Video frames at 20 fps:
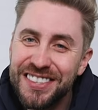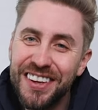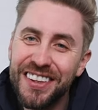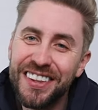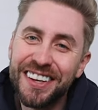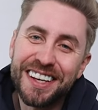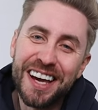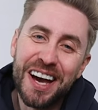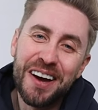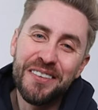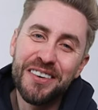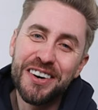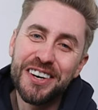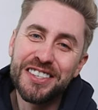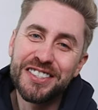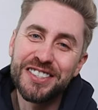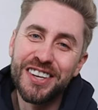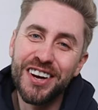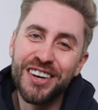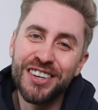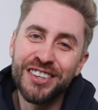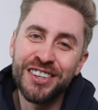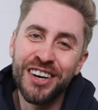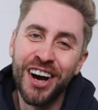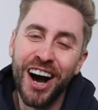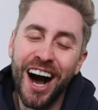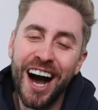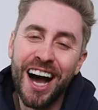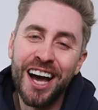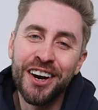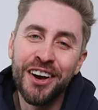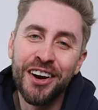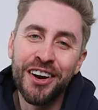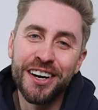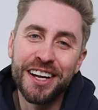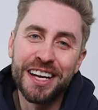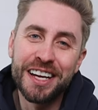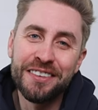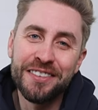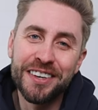So the camera is so new, I
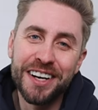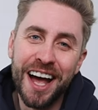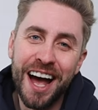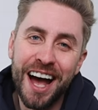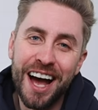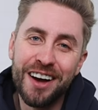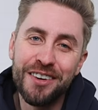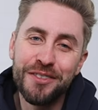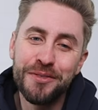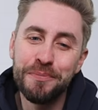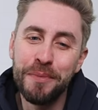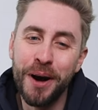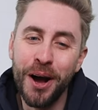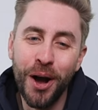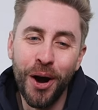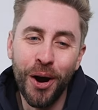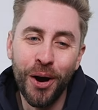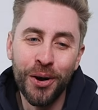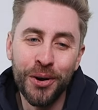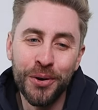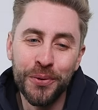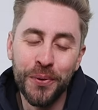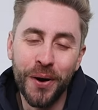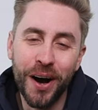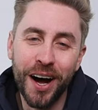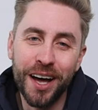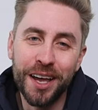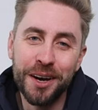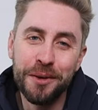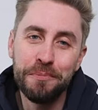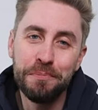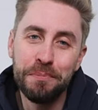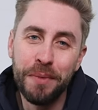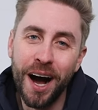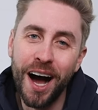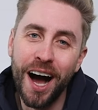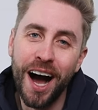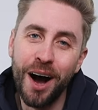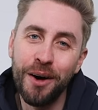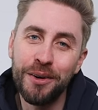don't even have my own one,
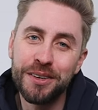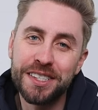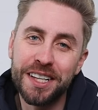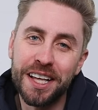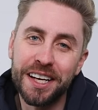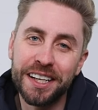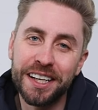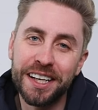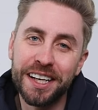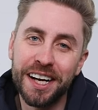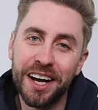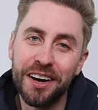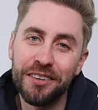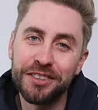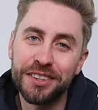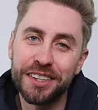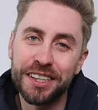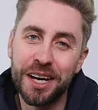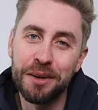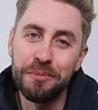but I was lucky enough to